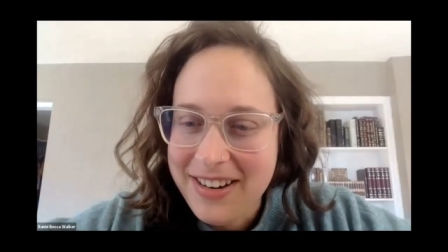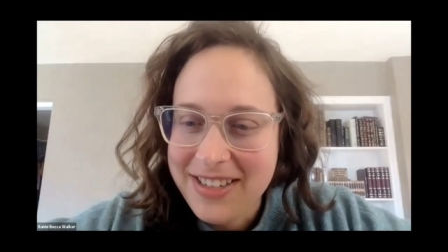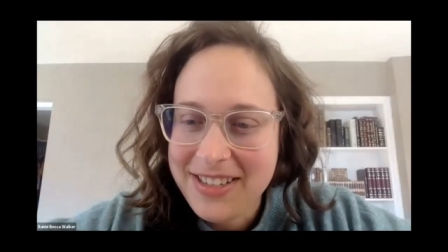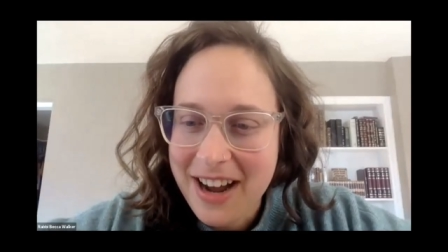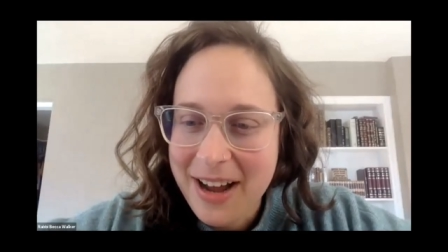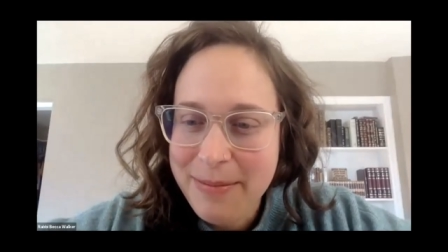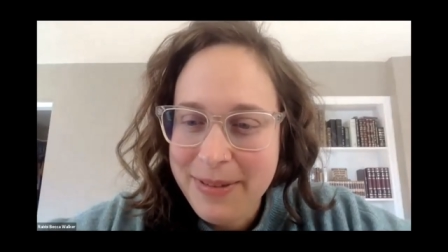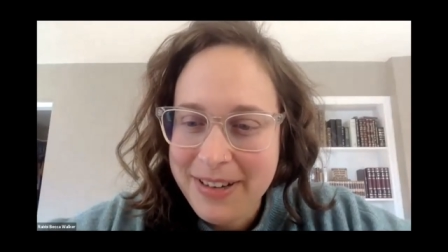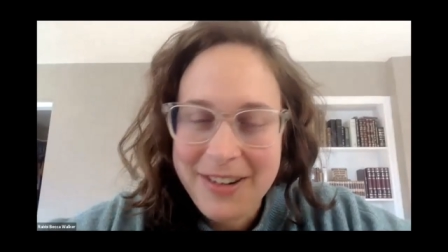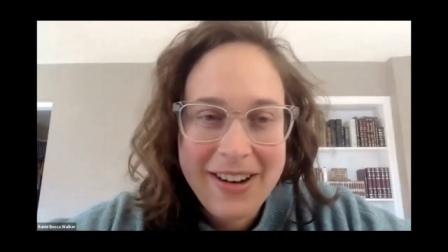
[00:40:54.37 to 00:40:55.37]
to stop
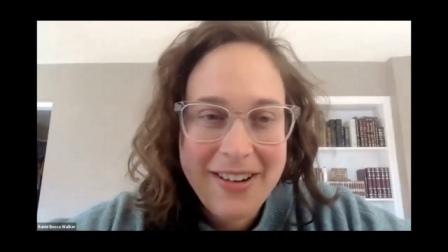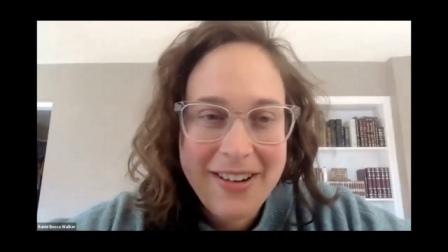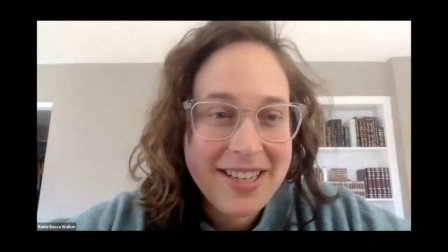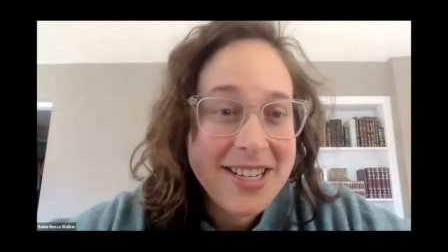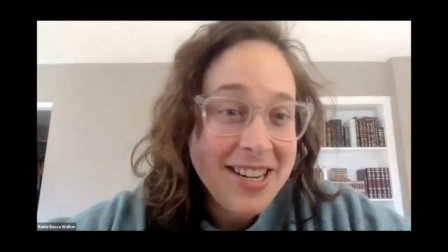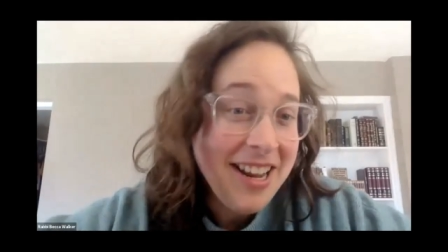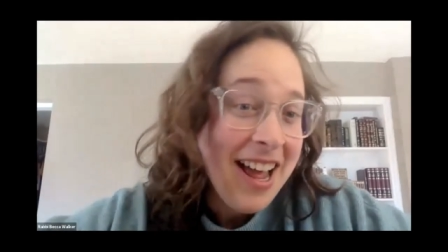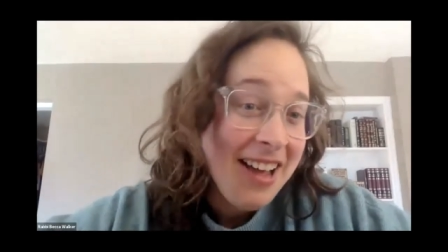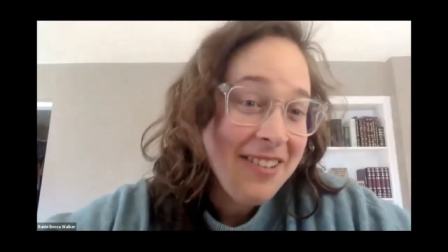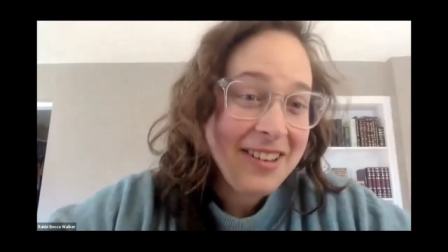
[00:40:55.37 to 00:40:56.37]
and the great resignation
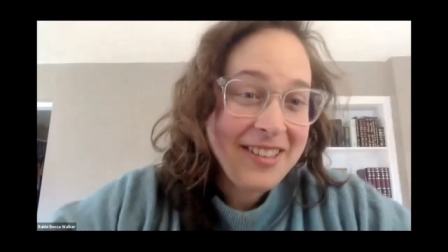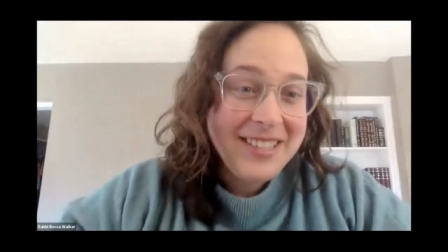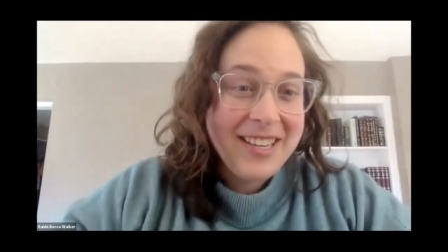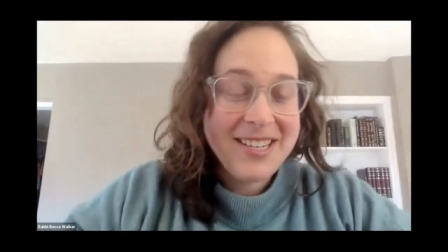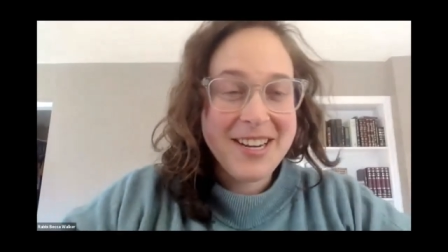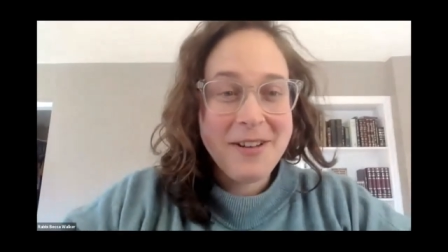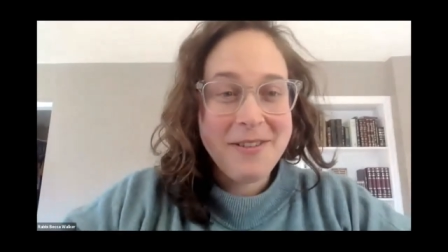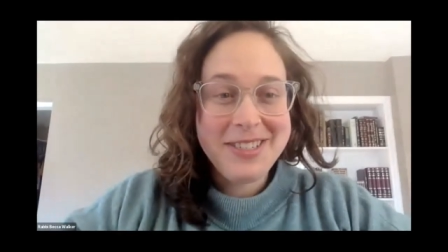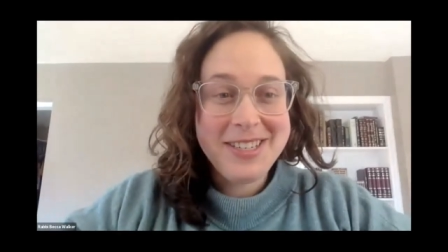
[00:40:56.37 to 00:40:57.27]
yeah right this idea of